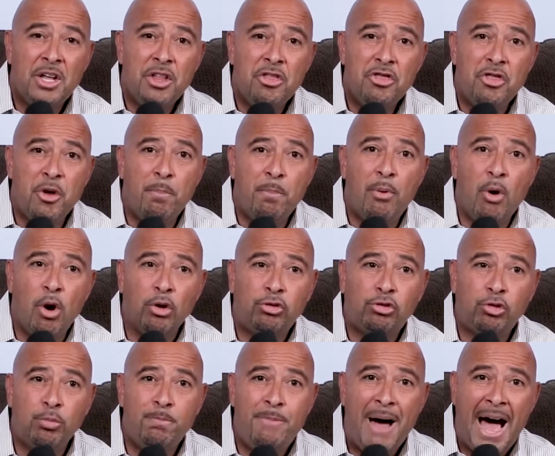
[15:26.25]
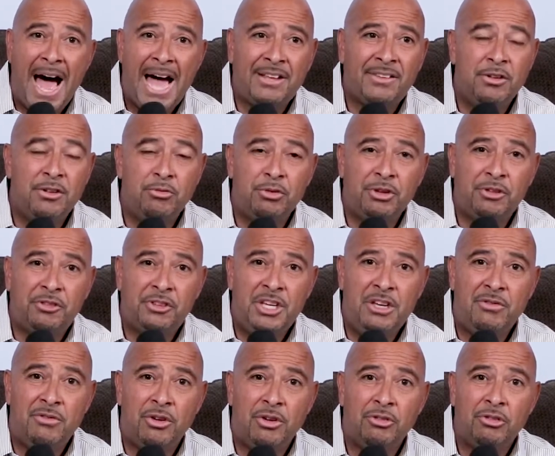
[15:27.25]
the ball to backs and
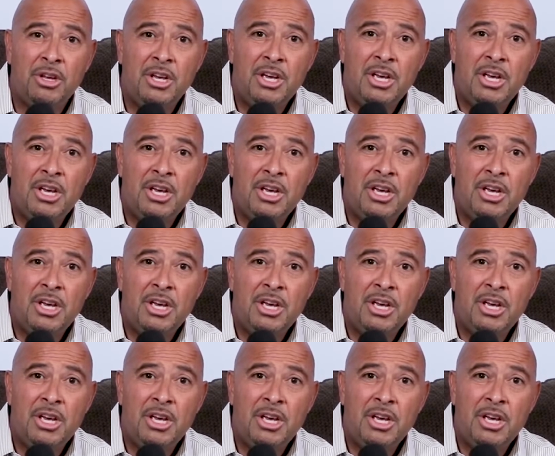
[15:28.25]
receivers.